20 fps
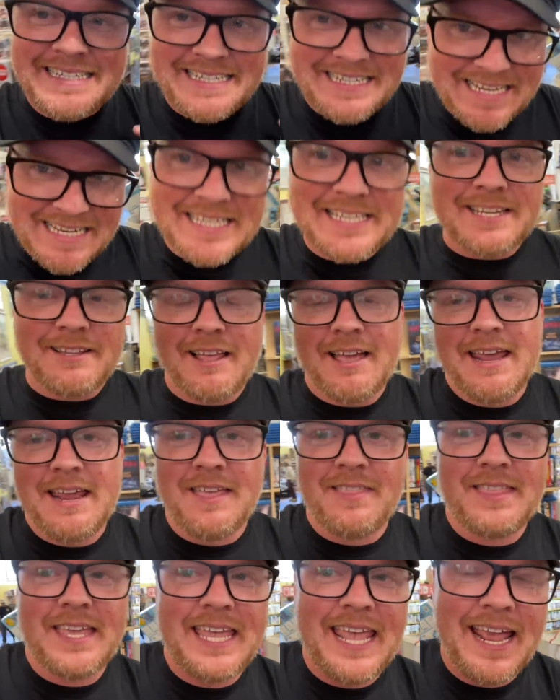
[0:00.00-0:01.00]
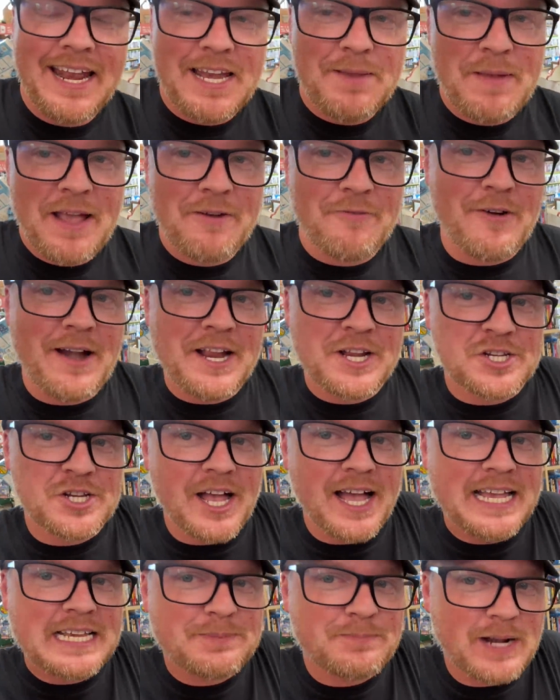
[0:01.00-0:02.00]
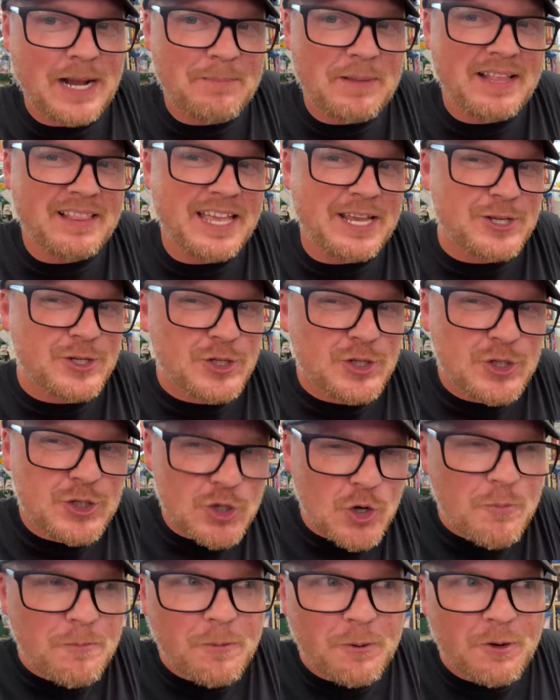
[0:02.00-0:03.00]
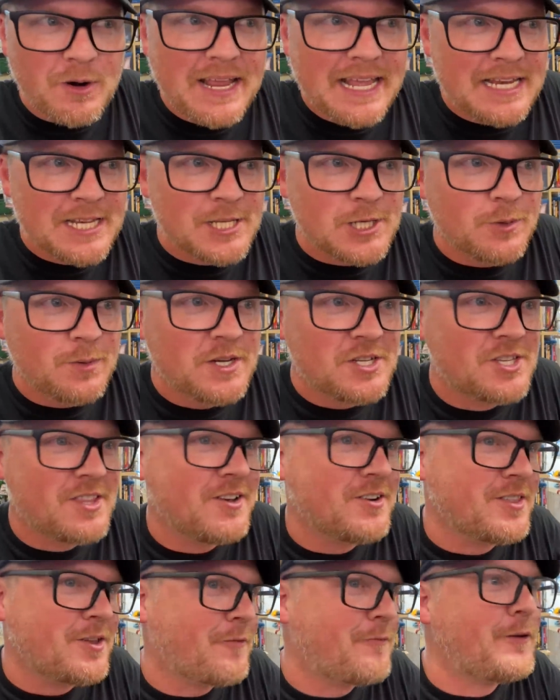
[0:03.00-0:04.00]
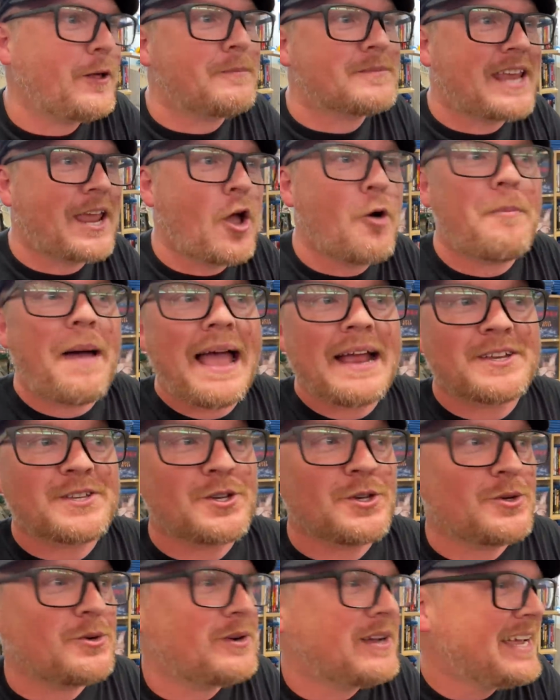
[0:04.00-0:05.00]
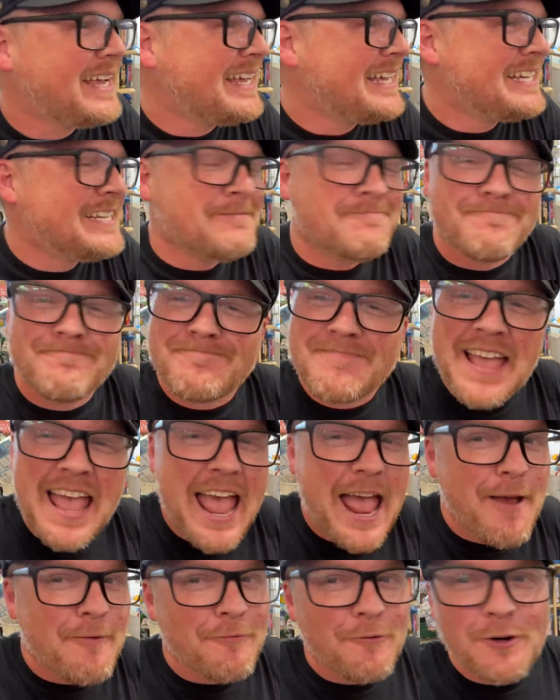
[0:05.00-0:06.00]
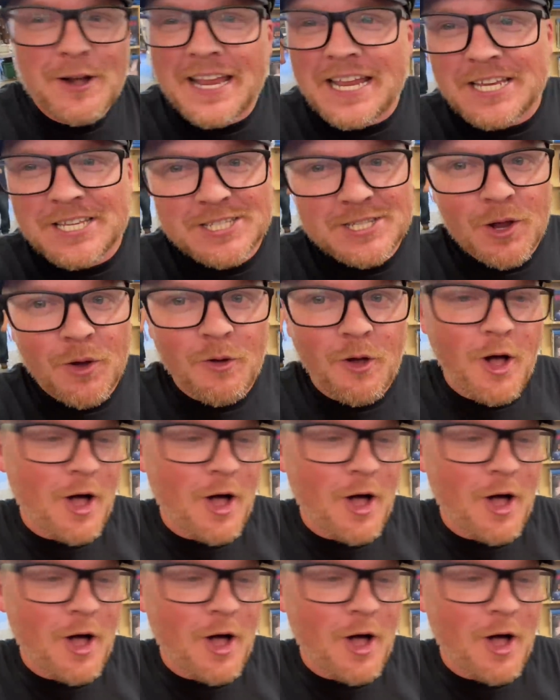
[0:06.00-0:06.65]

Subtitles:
dislike the Candyman franchise, but I'm not like super into it. They're films I go back to every so